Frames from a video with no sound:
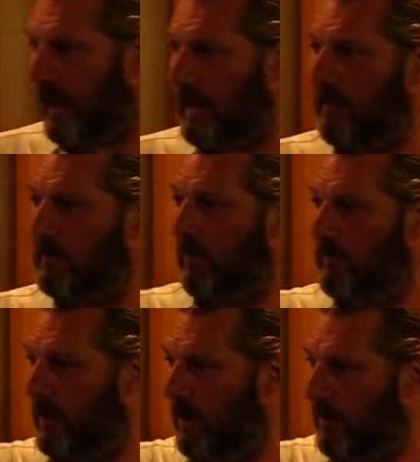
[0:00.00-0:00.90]
Canadian
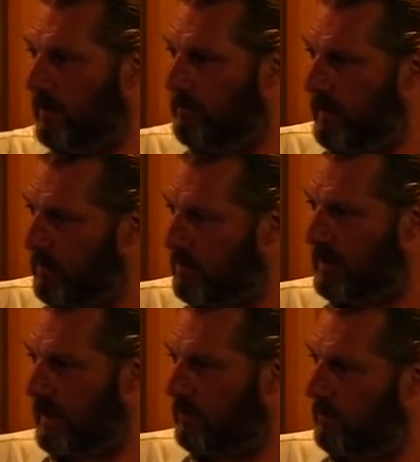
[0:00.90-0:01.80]
government order Bill
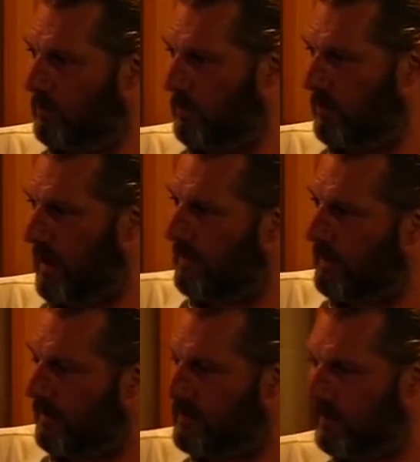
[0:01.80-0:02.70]

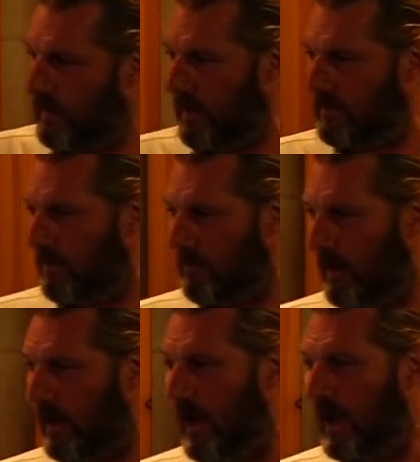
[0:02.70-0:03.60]
C-227 in
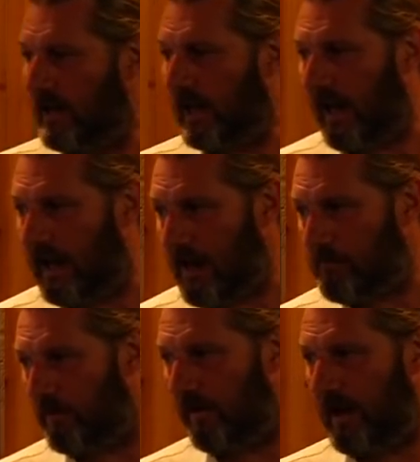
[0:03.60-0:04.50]
2003 declared April the